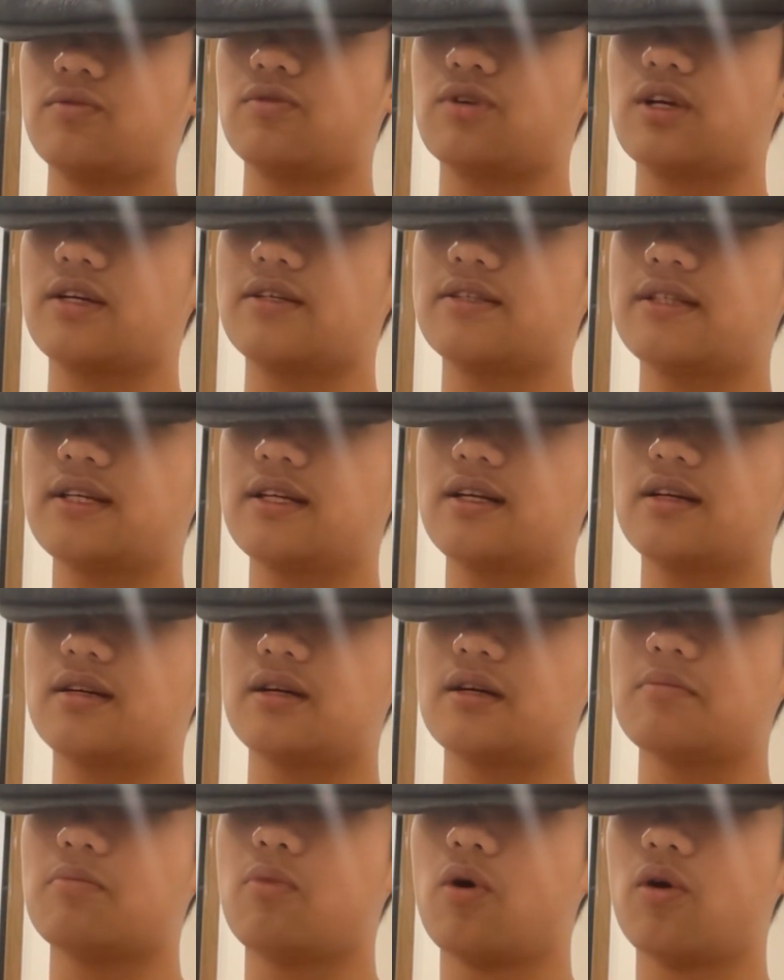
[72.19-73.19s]
considered
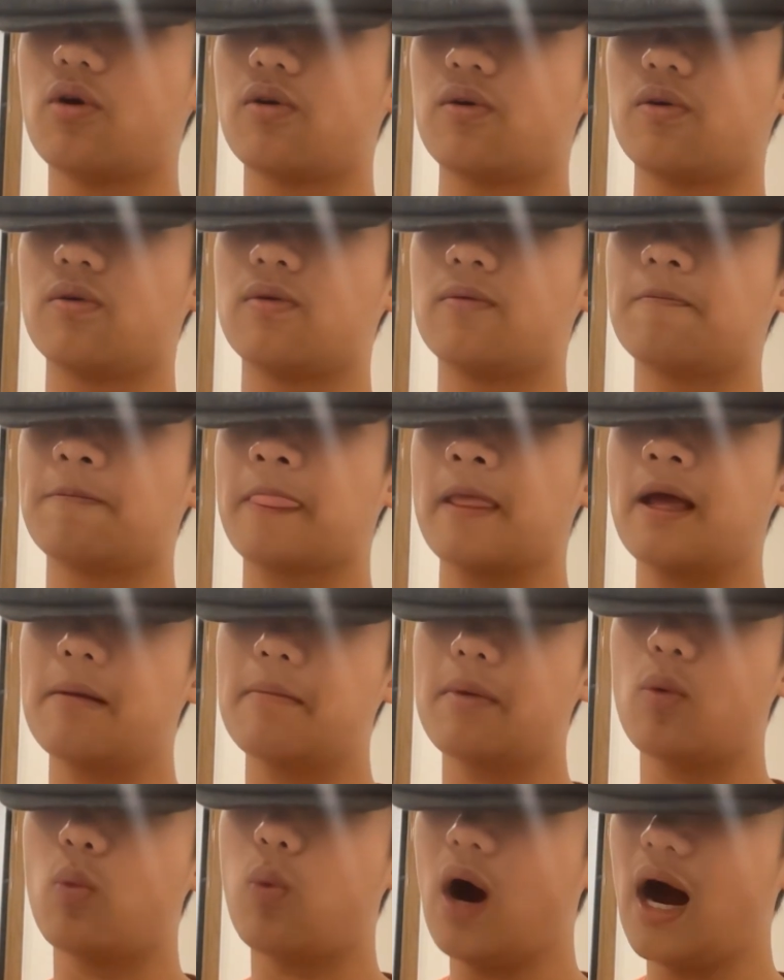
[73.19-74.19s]
immoral.
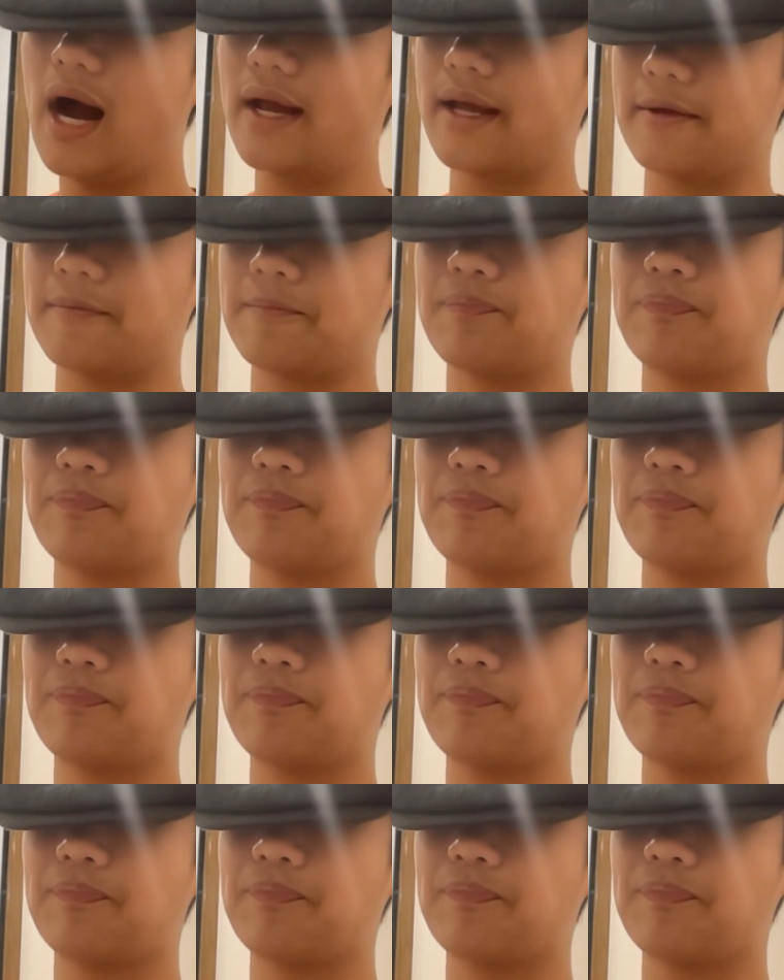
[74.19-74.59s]
But why?